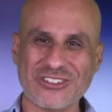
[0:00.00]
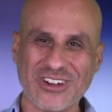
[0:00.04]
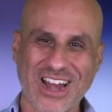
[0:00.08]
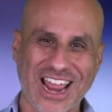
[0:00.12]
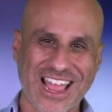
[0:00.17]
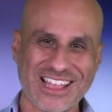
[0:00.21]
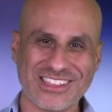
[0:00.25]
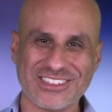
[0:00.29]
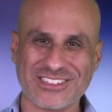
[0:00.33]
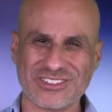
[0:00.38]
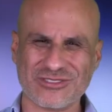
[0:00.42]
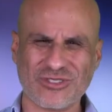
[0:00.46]
your
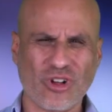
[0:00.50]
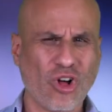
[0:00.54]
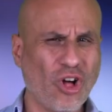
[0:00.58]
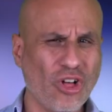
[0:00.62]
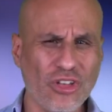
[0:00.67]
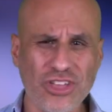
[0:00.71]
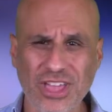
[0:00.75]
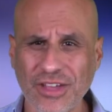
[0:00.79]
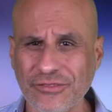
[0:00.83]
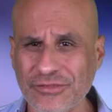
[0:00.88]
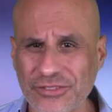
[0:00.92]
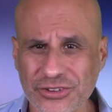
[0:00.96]
answer, all
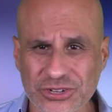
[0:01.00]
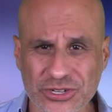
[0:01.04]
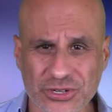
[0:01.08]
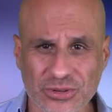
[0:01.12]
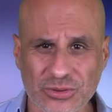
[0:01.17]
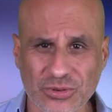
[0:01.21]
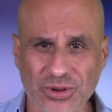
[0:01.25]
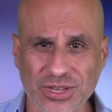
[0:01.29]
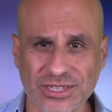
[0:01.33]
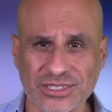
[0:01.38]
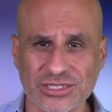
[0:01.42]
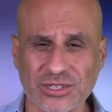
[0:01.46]
you have to
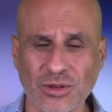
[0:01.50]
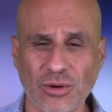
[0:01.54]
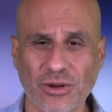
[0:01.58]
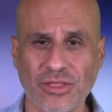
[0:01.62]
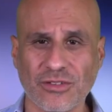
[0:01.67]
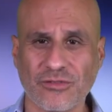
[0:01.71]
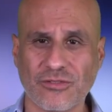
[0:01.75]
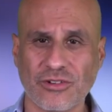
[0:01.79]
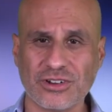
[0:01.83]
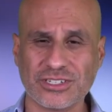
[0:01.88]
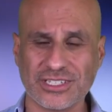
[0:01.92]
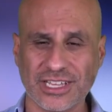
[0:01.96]
do is go to the
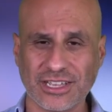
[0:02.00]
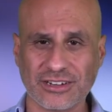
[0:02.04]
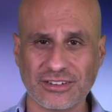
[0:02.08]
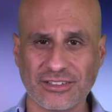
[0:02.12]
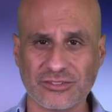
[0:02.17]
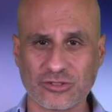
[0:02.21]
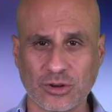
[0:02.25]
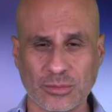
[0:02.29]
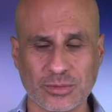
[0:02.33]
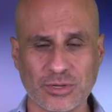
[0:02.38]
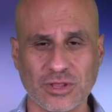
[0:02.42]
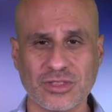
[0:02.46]
first link in the
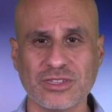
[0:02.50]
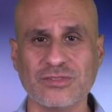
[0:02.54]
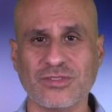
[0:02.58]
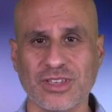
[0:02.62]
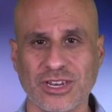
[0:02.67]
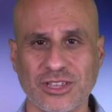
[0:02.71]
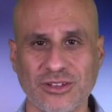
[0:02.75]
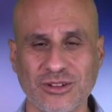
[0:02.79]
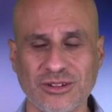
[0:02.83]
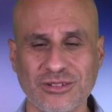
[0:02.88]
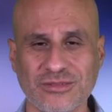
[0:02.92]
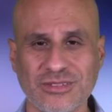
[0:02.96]
description of this
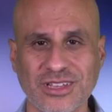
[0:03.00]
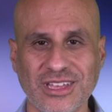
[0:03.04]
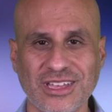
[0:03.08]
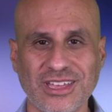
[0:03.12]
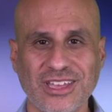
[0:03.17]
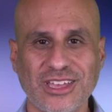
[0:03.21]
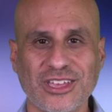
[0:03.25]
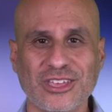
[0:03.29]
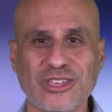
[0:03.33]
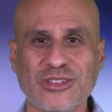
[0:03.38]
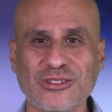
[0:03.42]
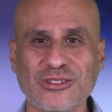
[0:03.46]
video.
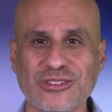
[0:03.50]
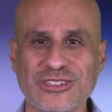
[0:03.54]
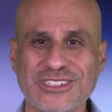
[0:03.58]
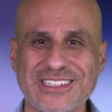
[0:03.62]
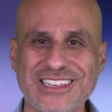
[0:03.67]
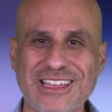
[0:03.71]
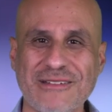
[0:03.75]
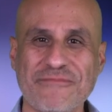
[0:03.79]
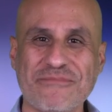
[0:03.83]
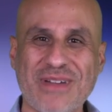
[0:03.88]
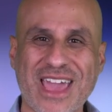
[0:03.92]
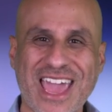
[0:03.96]
You'll see
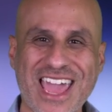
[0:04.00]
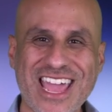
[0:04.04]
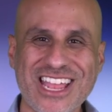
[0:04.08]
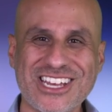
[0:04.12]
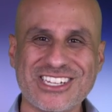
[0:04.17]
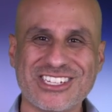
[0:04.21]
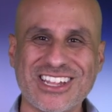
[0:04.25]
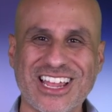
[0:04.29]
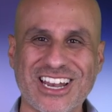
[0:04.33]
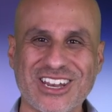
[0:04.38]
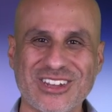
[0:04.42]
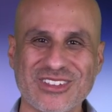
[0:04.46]
a page
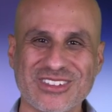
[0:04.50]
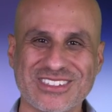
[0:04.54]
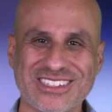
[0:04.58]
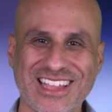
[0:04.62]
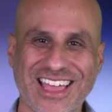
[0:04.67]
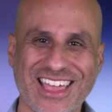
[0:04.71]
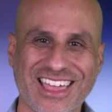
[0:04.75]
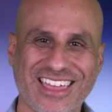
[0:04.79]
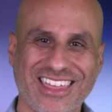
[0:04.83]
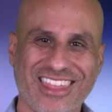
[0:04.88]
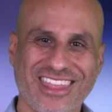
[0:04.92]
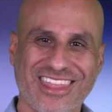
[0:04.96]
that looks
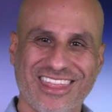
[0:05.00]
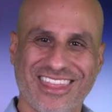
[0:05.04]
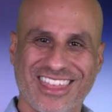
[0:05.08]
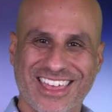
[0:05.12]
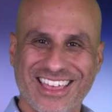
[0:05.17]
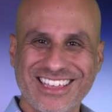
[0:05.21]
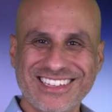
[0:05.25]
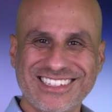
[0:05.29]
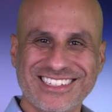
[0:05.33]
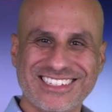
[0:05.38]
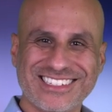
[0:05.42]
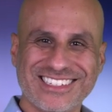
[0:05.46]
like
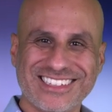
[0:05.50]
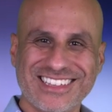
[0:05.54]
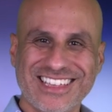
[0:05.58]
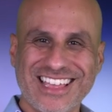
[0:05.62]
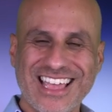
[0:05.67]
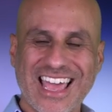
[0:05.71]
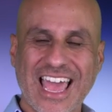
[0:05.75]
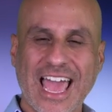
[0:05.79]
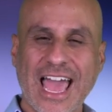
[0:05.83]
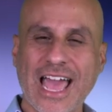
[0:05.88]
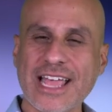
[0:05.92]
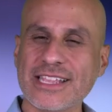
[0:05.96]
this.
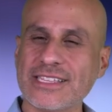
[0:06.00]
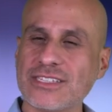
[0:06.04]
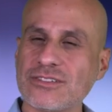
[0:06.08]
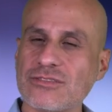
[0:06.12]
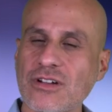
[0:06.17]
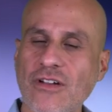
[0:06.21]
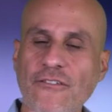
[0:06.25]
Answer